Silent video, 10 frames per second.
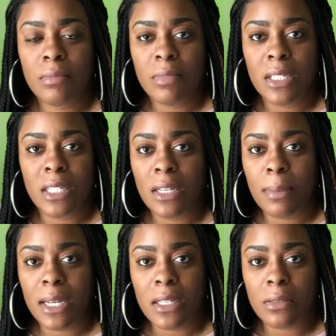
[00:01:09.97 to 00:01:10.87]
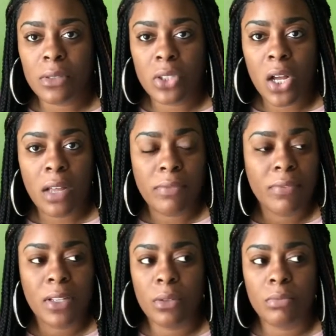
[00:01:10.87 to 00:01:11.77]
what anybody else thought,
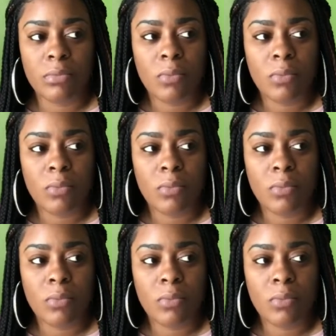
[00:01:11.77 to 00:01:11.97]
felt,